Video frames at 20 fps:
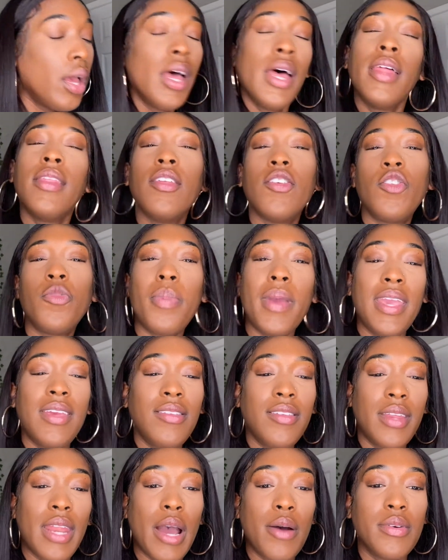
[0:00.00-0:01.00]
the space
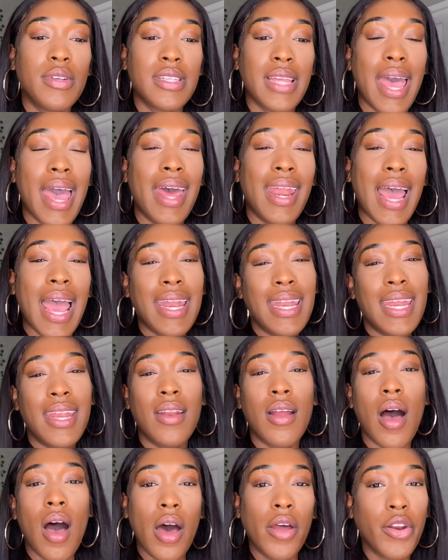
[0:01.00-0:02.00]
that I was at, I didn't
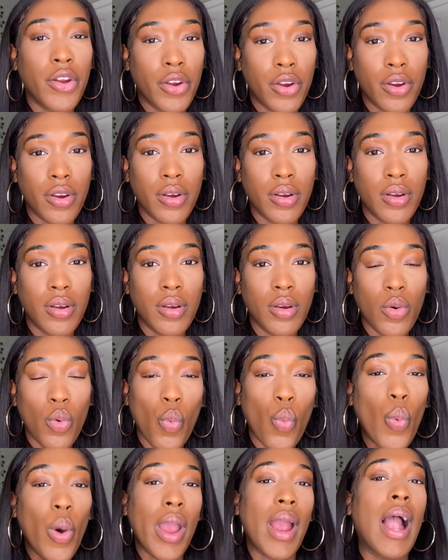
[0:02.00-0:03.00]
honor
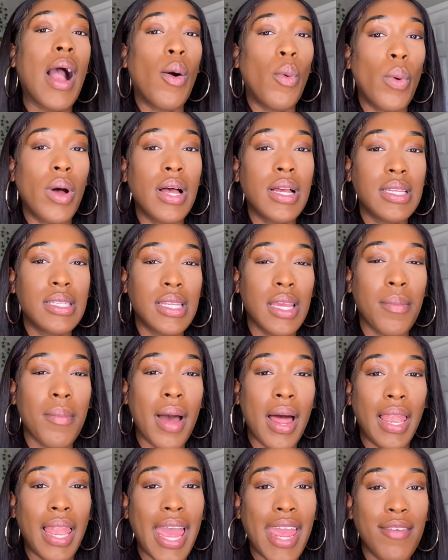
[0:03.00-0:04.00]
where I was in my
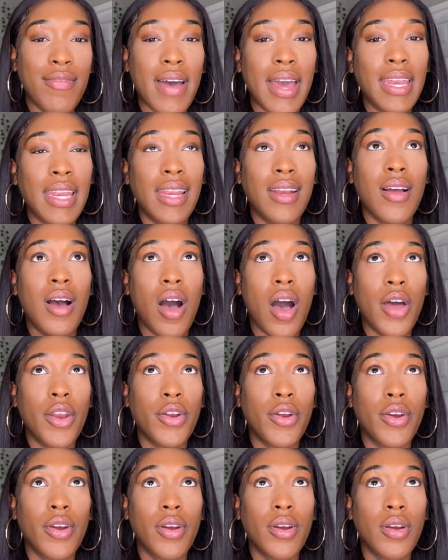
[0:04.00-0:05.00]
life. I didn't
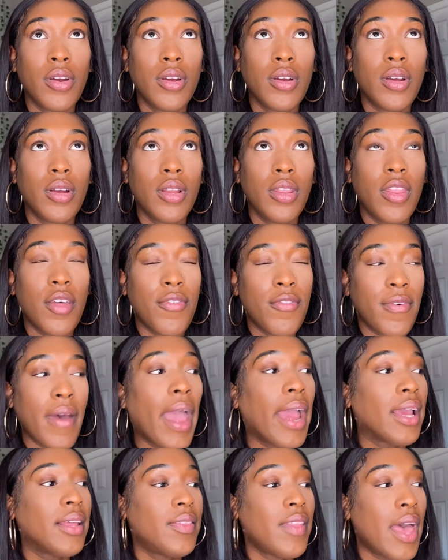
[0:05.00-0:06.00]
honor the
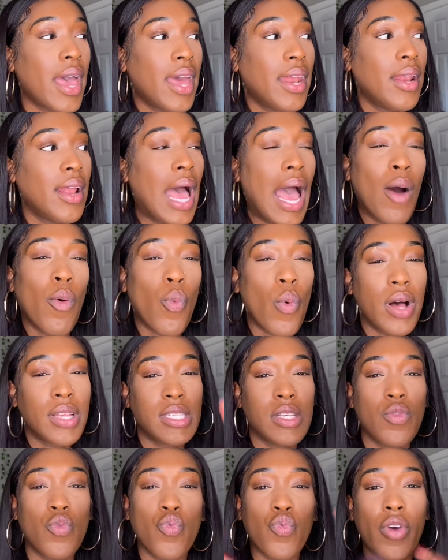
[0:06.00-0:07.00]
fact that I
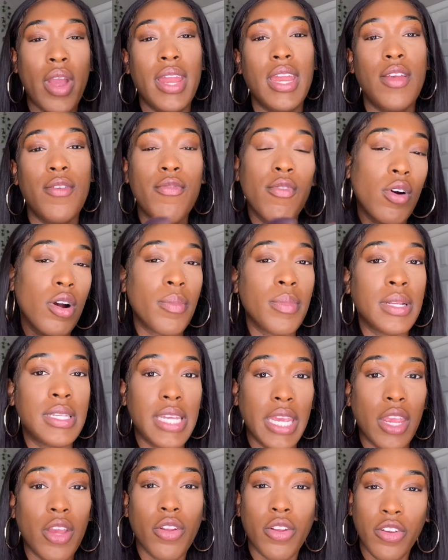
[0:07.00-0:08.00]
wasn't ready for a
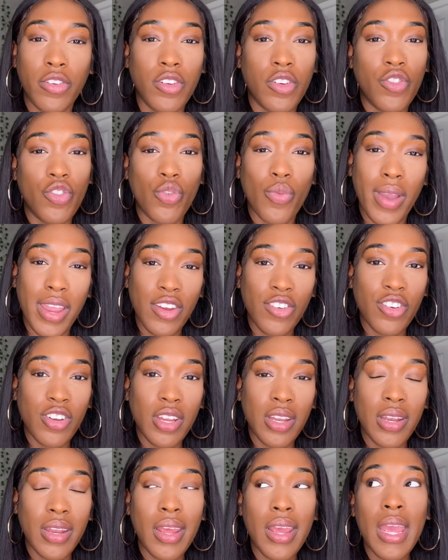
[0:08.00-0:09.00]
particular
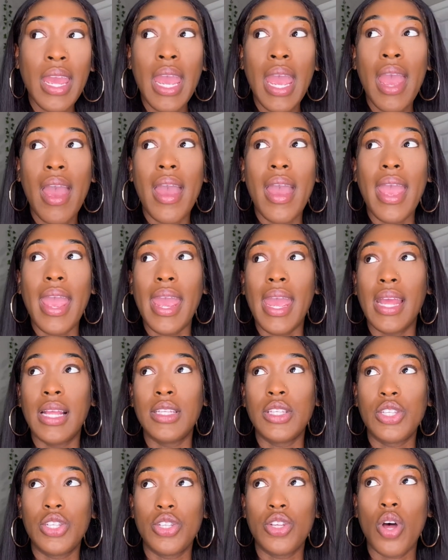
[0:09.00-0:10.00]
situation.
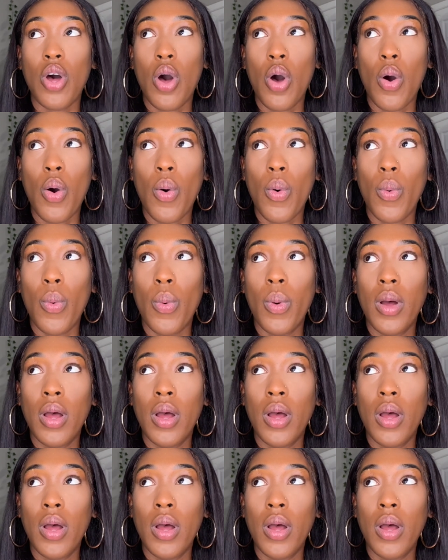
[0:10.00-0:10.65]
And so